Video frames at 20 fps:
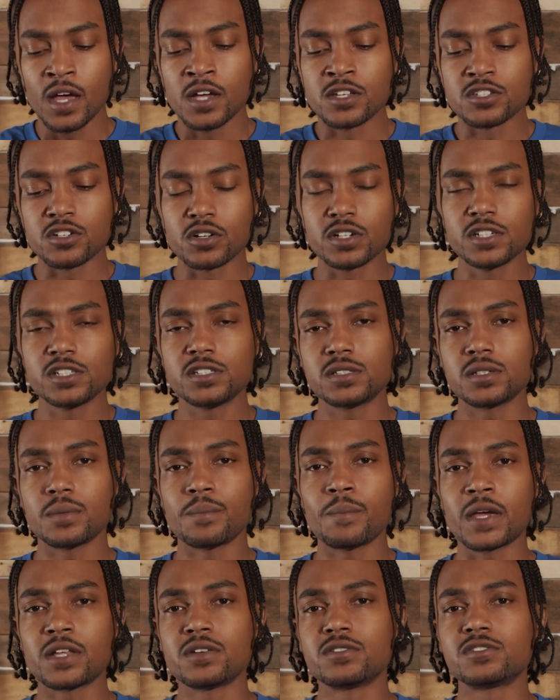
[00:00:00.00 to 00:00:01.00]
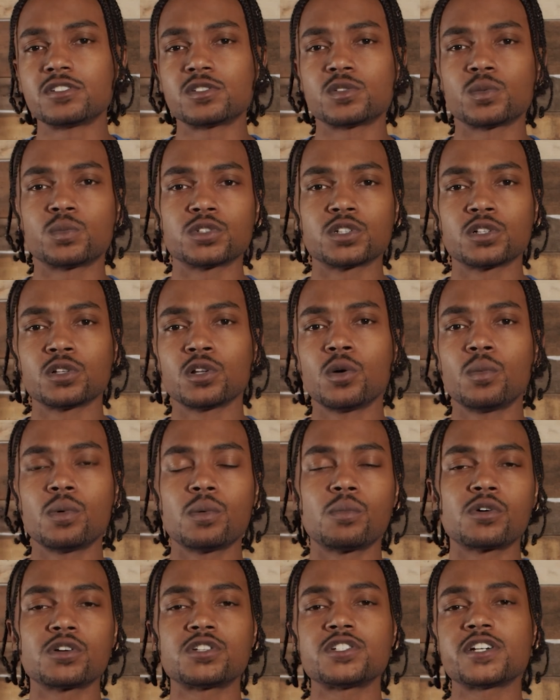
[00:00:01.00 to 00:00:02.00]
Sony's menu system was a little bit
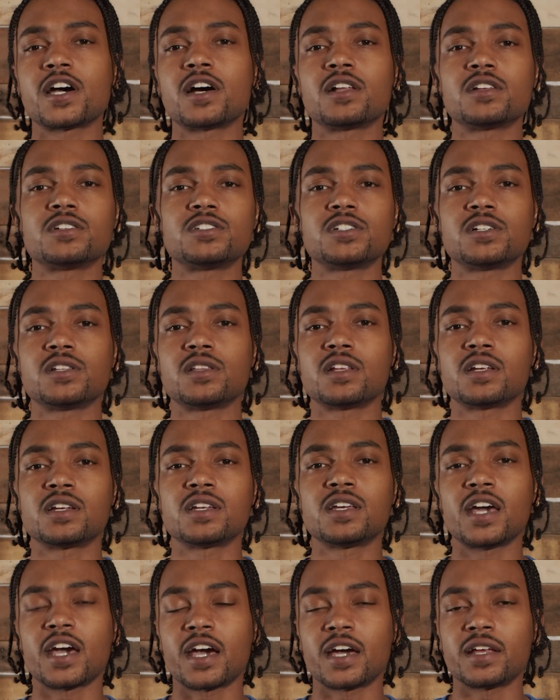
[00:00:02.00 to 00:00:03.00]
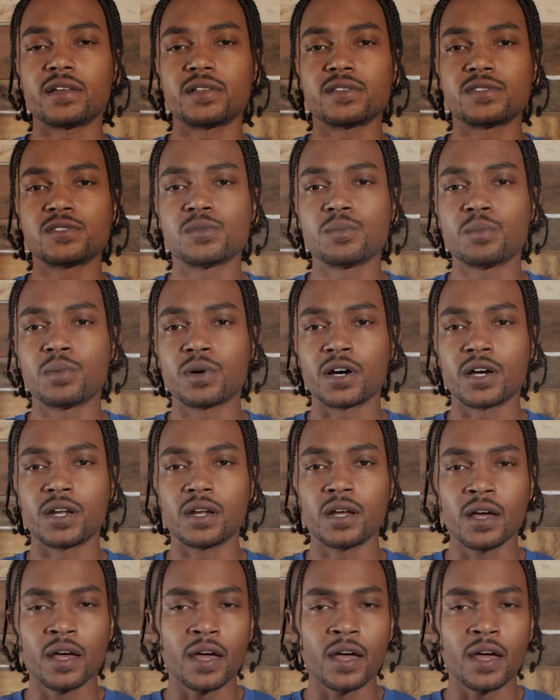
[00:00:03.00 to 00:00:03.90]
more challenging than Canon's, but